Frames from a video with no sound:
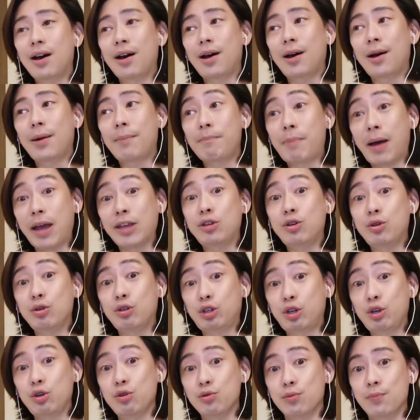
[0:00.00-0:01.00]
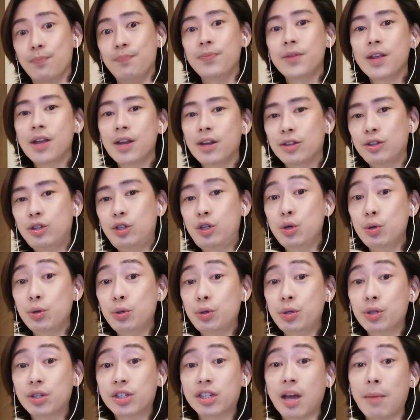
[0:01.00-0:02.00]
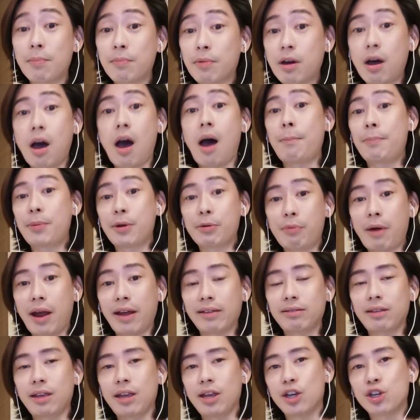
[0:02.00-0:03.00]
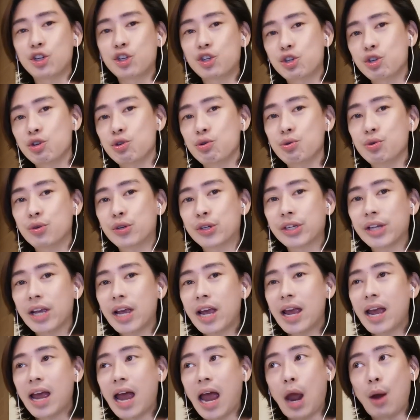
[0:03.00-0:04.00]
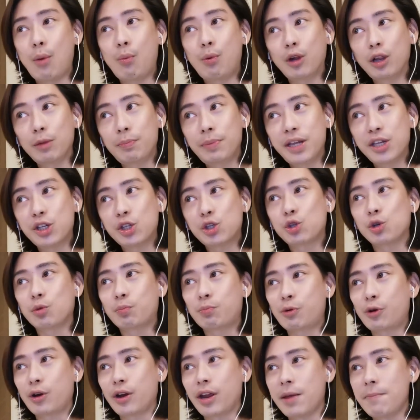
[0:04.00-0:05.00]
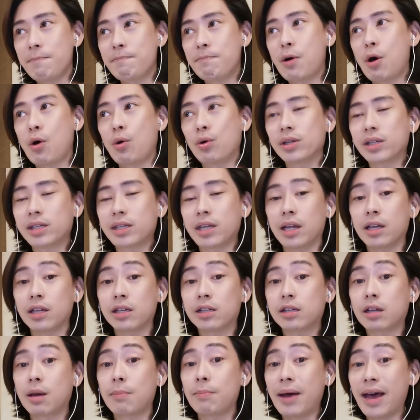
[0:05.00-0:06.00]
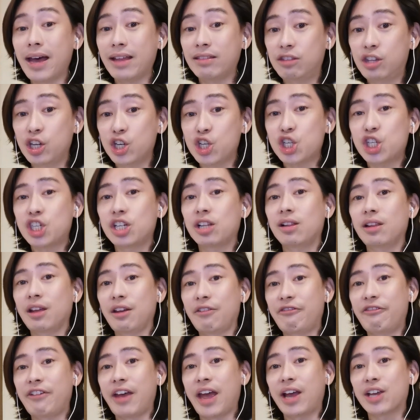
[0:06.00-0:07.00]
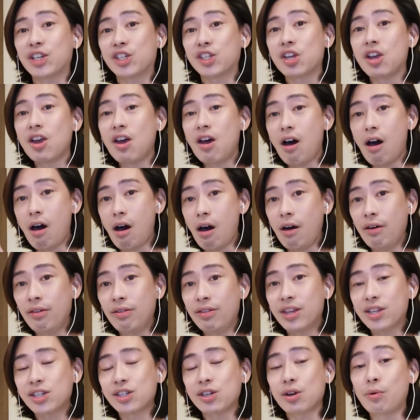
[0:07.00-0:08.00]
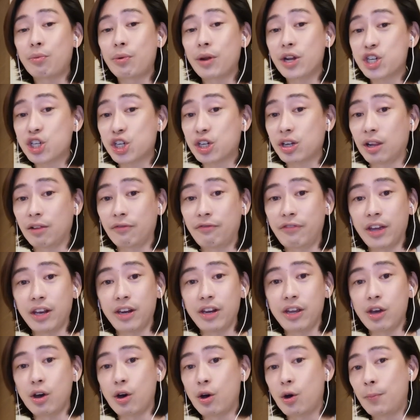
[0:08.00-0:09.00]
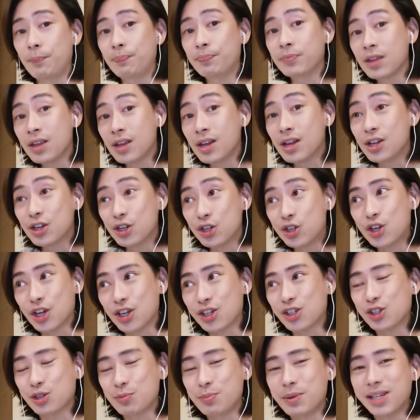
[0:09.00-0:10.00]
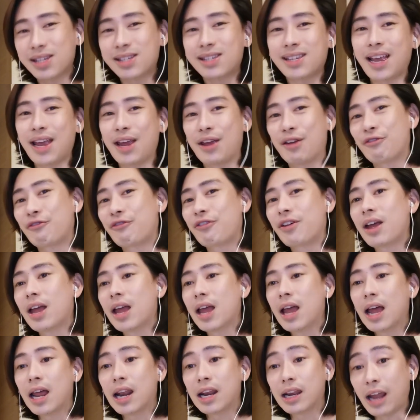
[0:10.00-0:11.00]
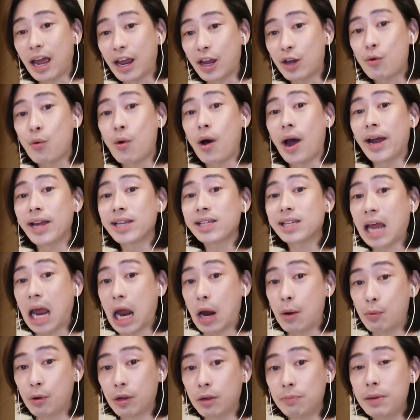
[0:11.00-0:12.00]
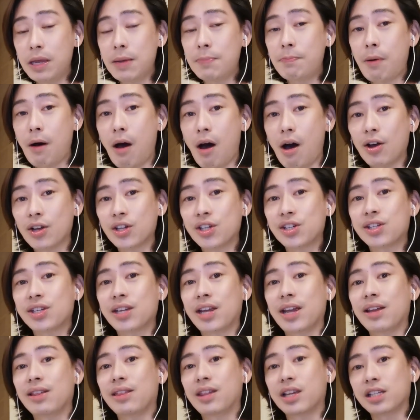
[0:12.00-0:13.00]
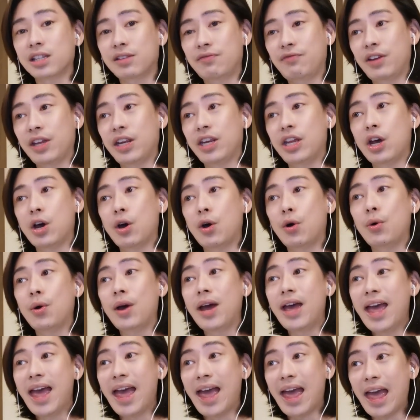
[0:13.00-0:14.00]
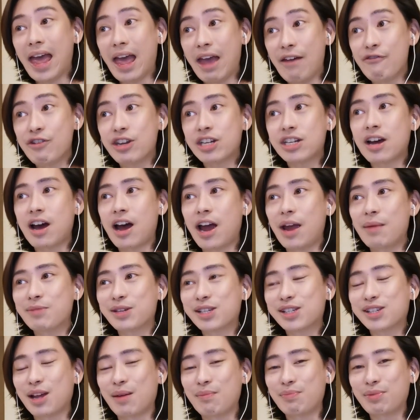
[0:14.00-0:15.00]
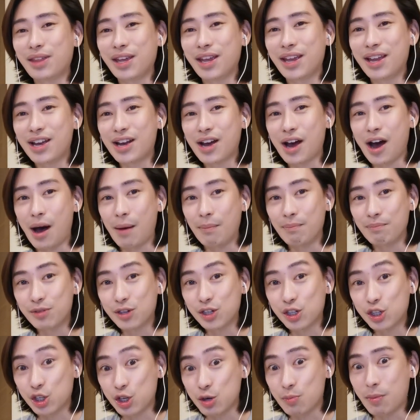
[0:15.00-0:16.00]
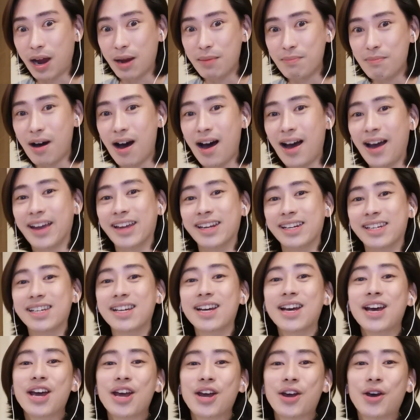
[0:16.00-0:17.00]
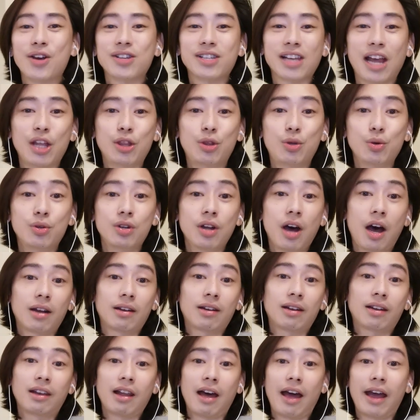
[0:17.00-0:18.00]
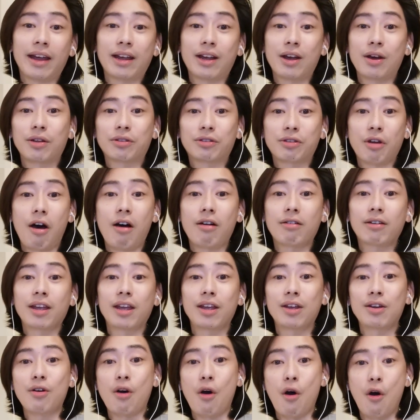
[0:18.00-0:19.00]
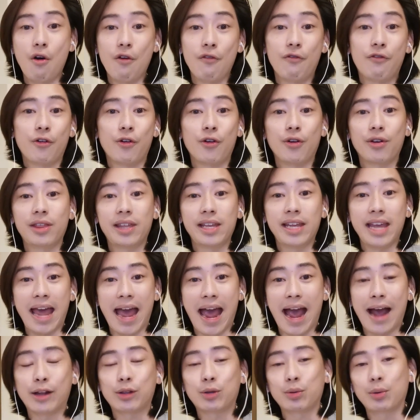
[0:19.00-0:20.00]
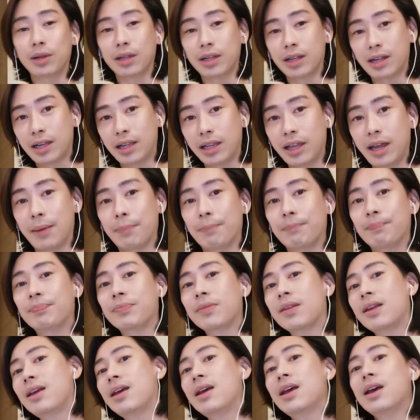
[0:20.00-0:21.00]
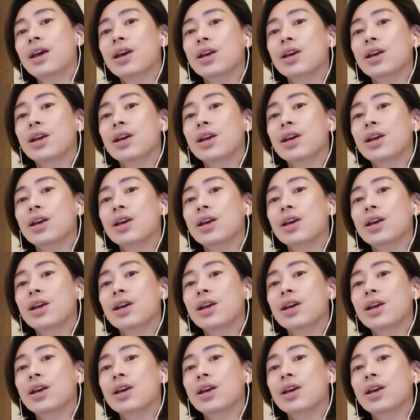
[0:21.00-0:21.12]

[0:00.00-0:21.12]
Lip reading: by YouTube, due to some copyright issues, I will be superimposing some additional effects on this original video just to be safe. Likewise, I will be pausing this video every time something comes to my mind because I do not like talking over the actual clip.